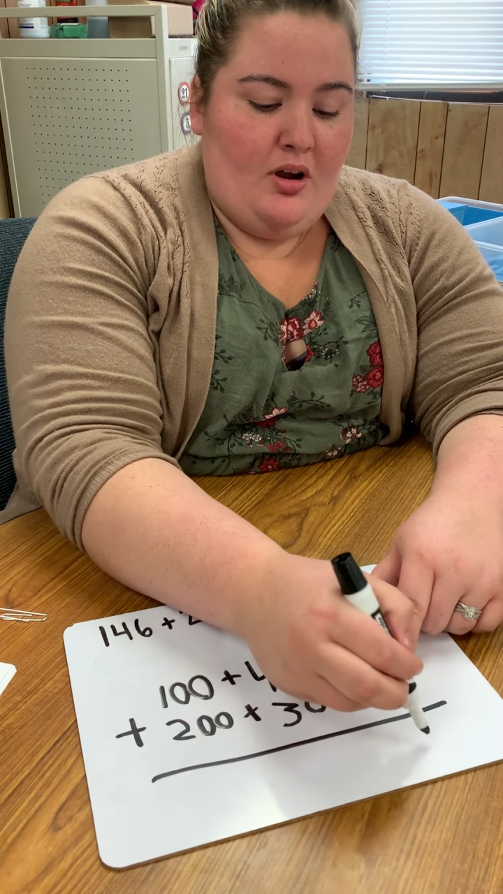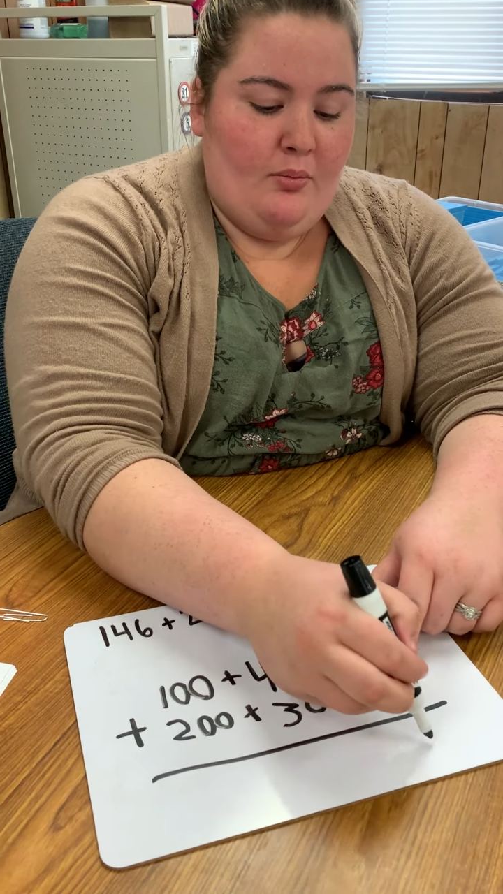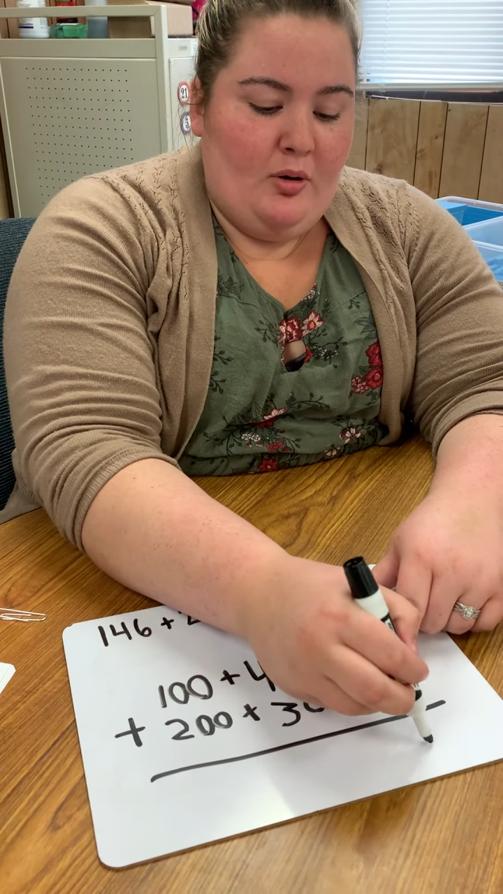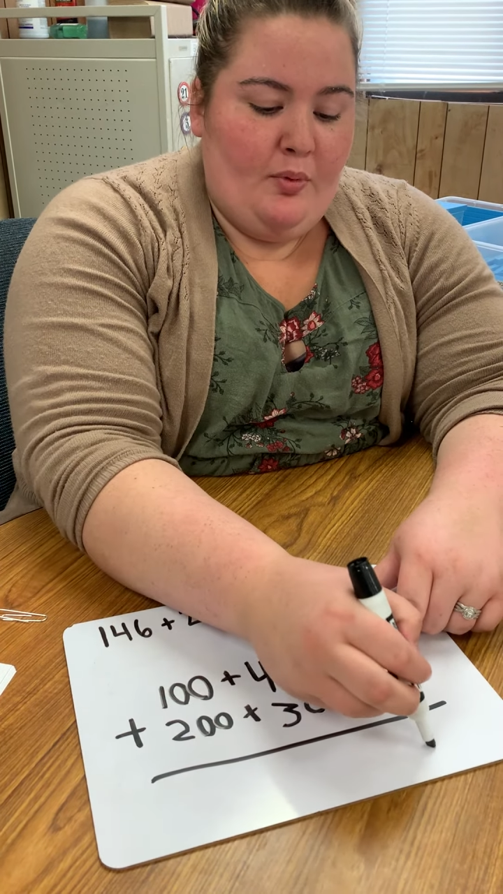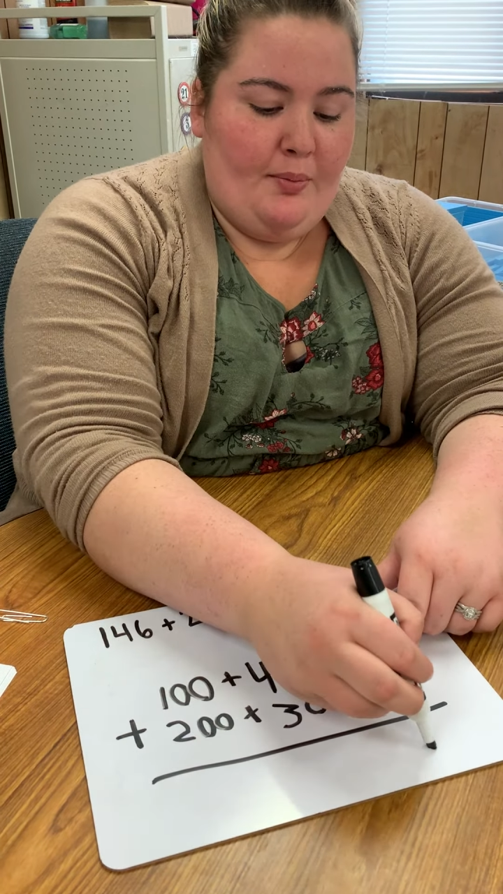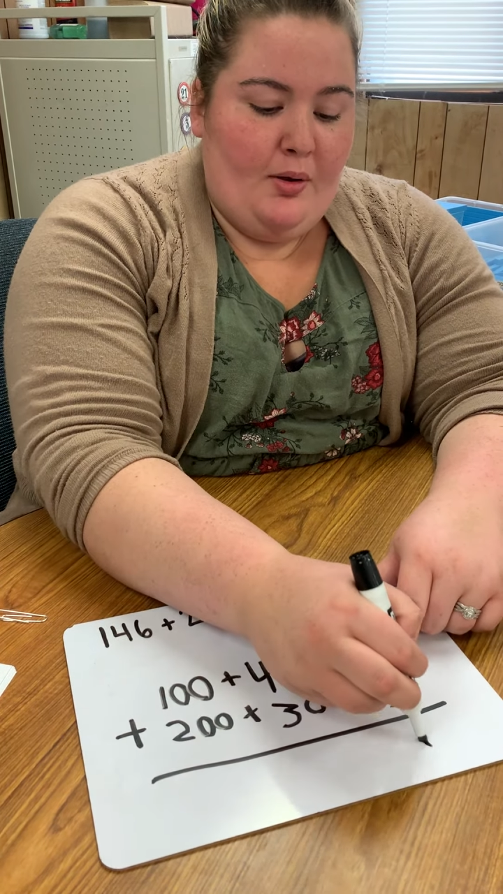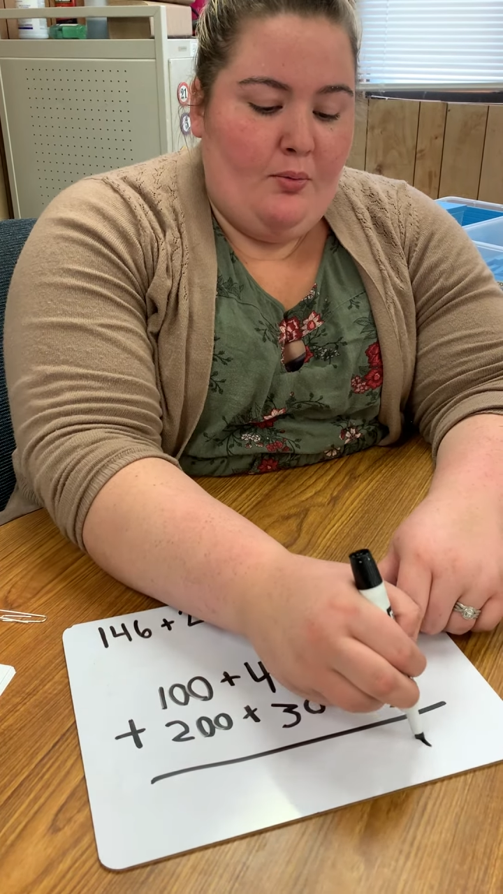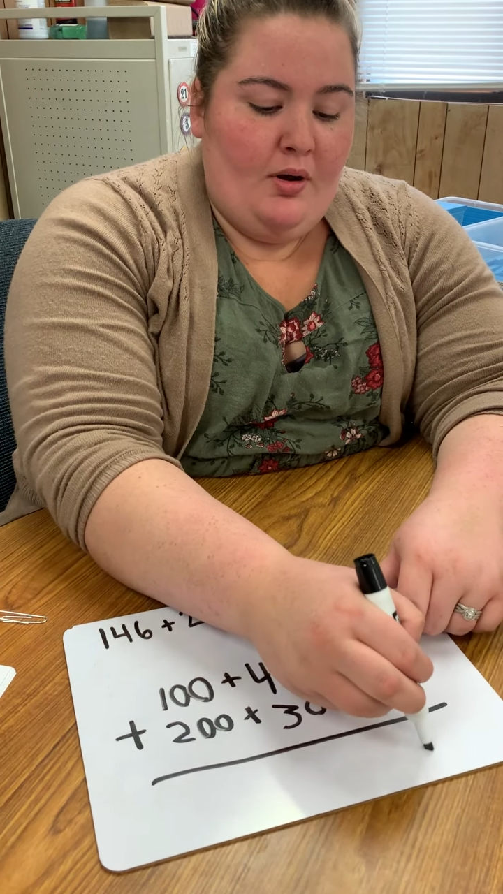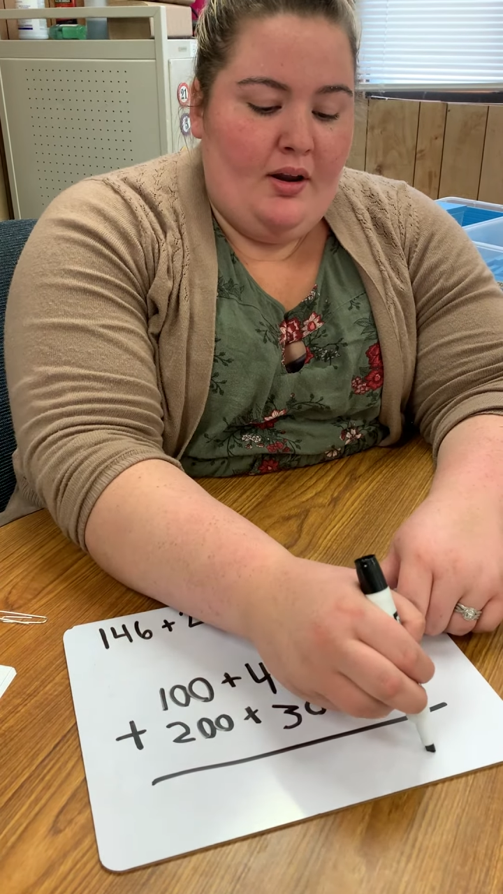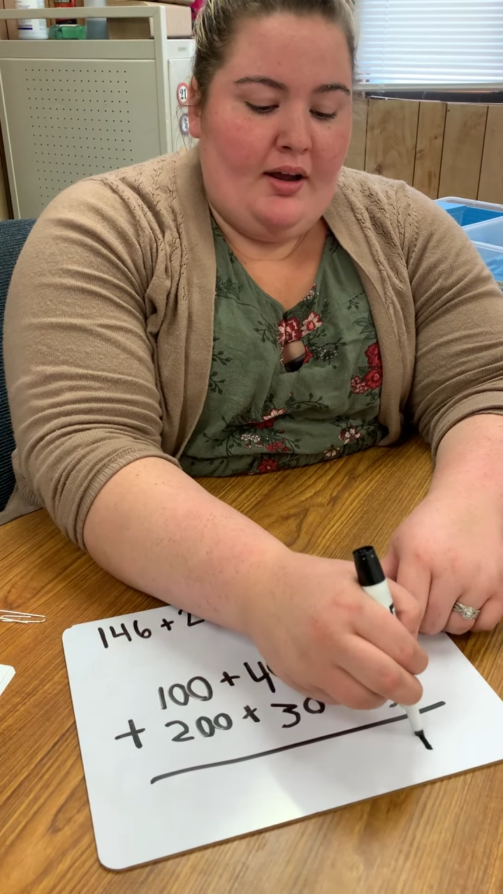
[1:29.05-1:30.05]
I'm gonna put my
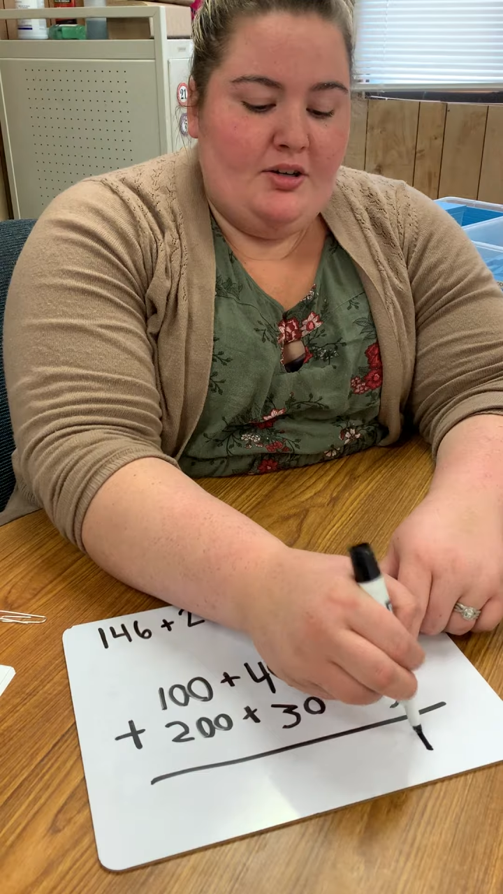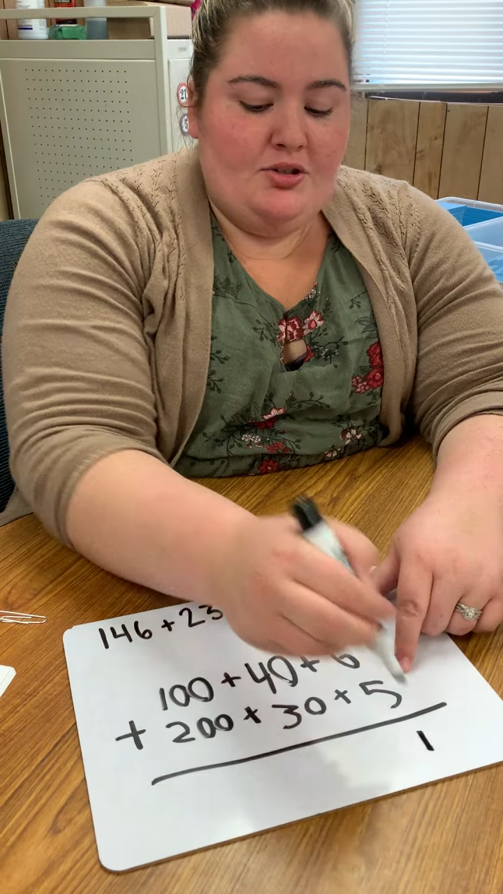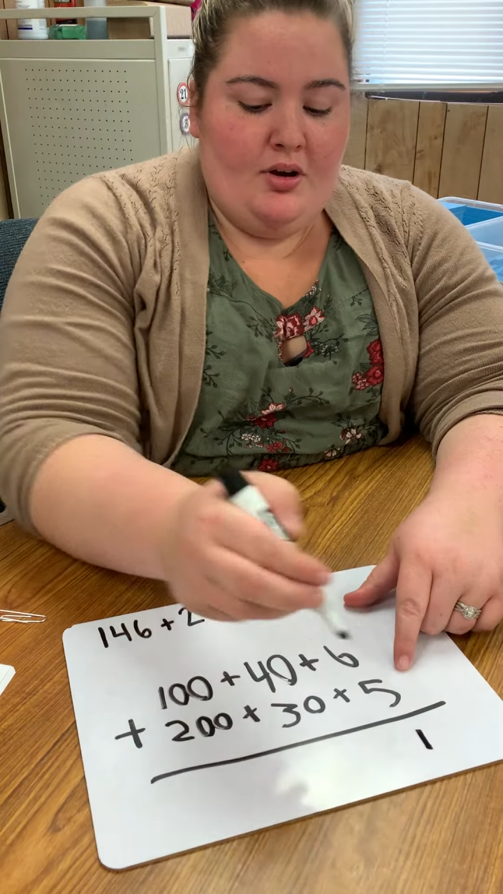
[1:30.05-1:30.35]
one extra,